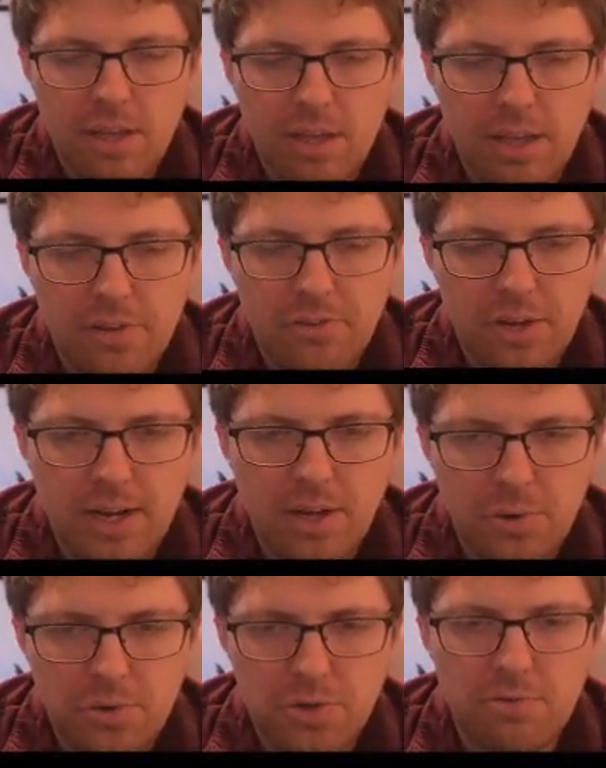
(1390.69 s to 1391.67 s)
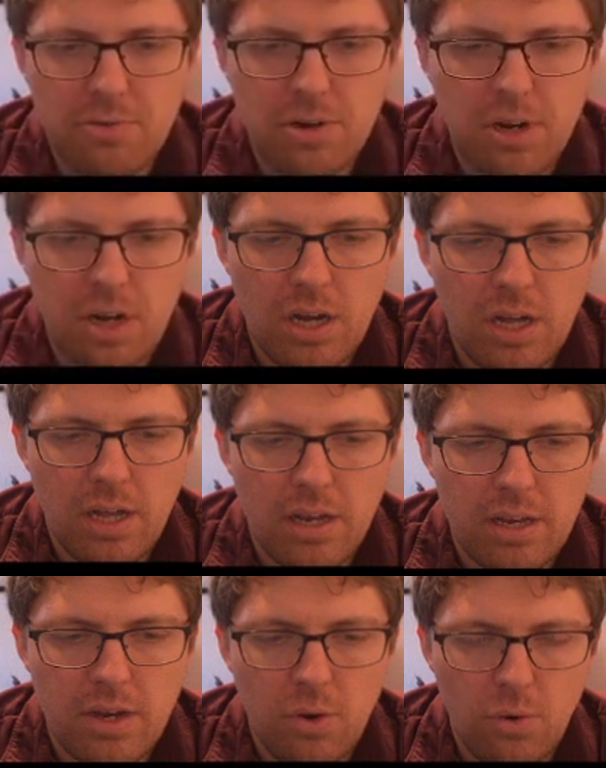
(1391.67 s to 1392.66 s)
is to get holdover
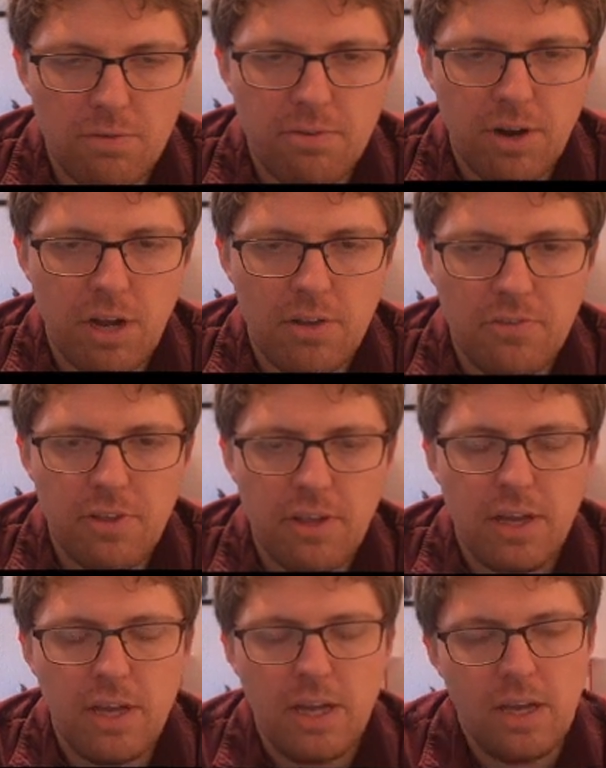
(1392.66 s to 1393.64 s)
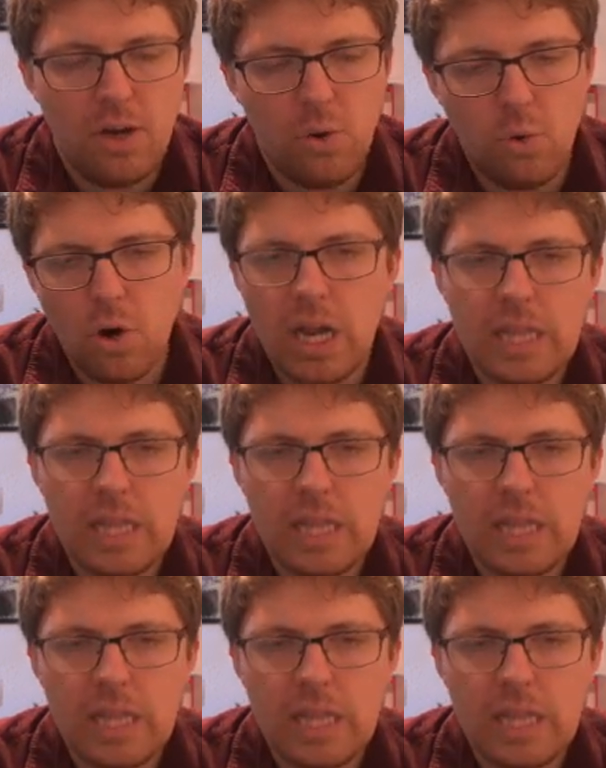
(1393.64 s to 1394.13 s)
on Hoarfrost, or